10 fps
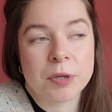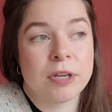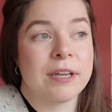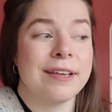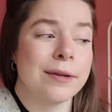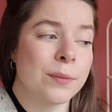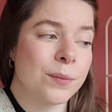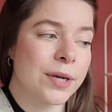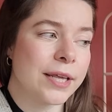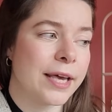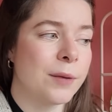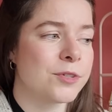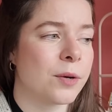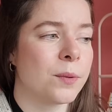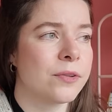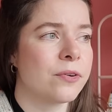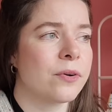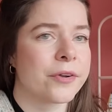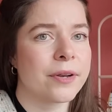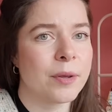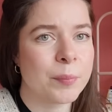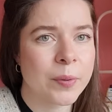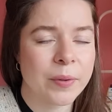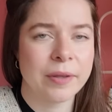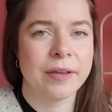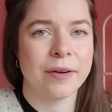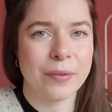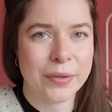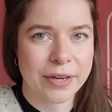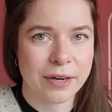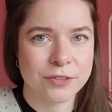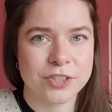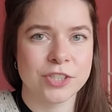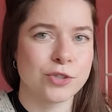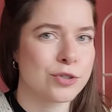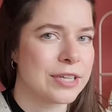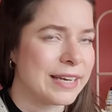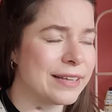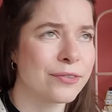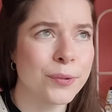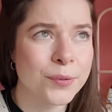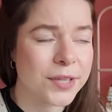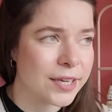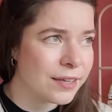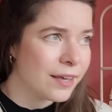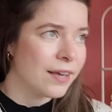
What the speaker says: Knitting really helps. I want to cuddle up on the couch and just knit all day.